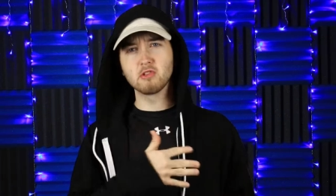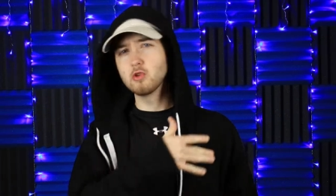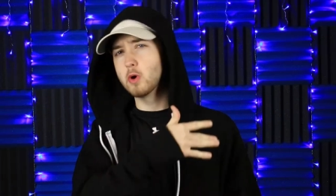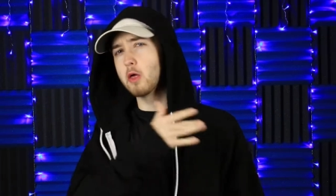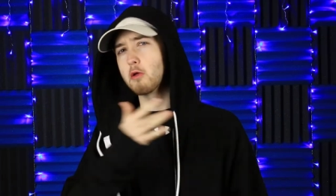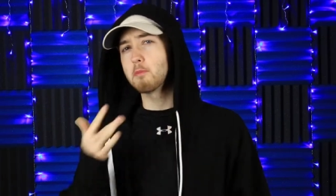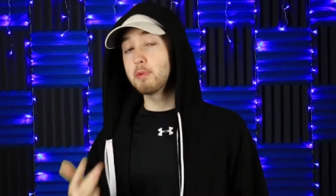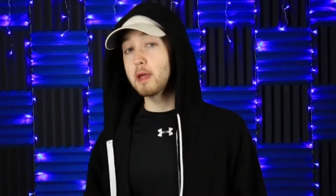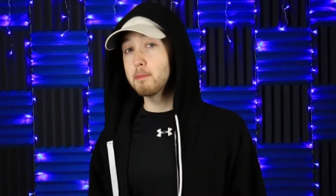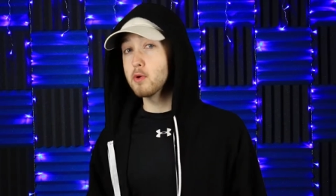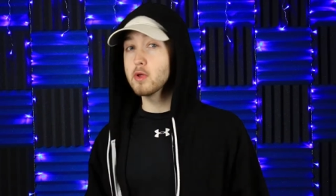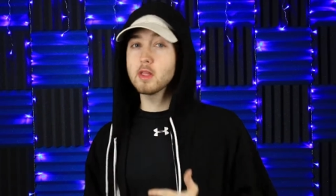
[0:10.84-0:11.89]
and two other
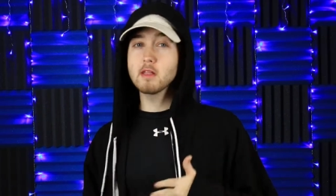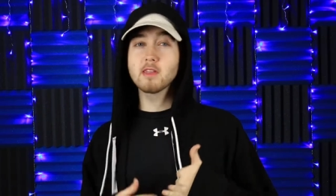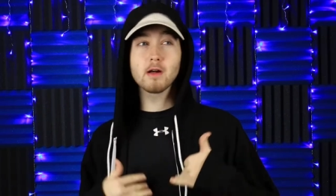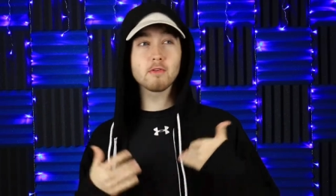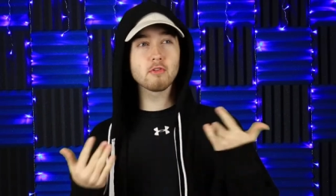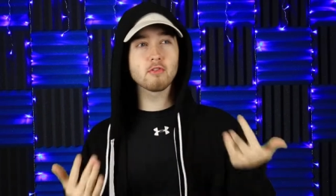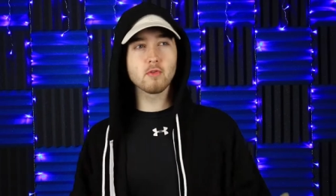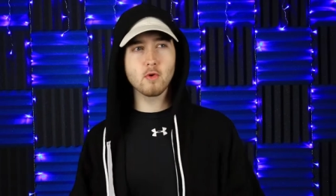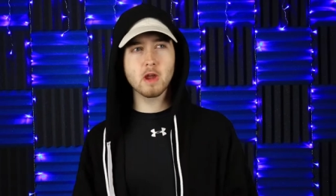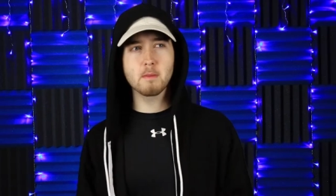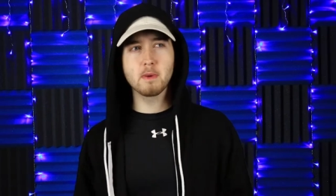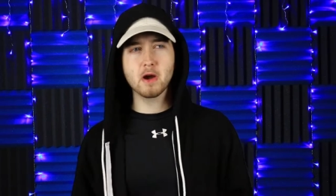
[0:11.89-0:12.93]
people, and it tells the
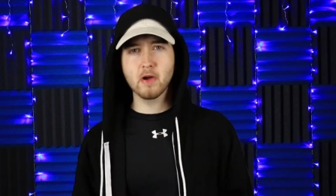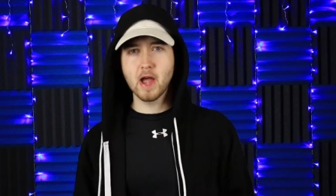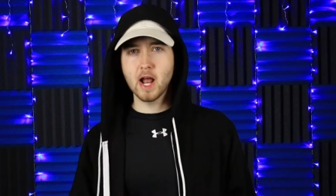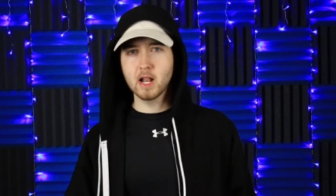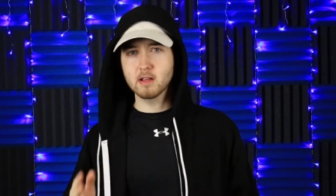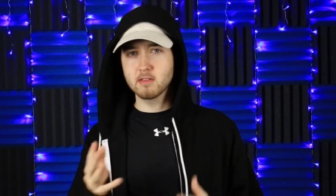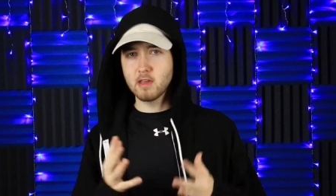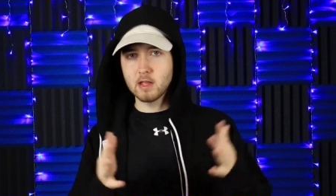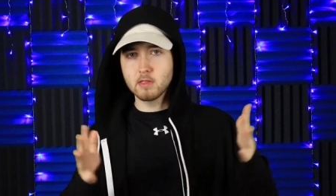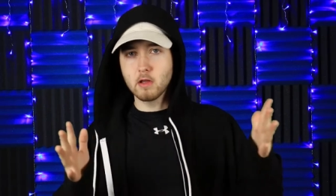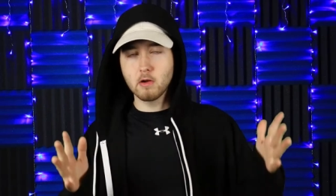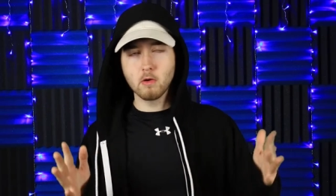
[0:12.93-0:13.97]
story about
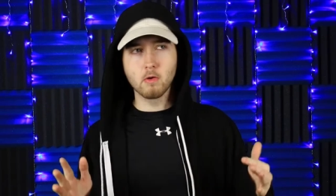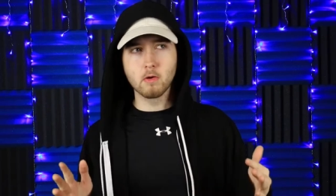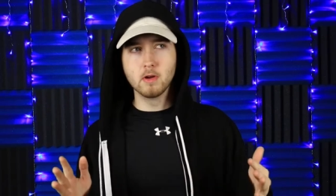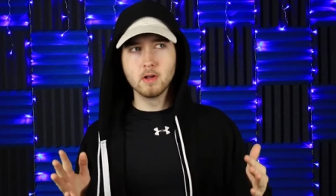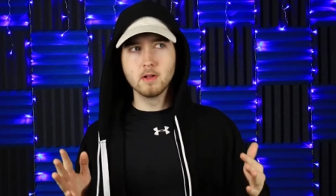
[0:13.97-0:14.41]
Alexander, or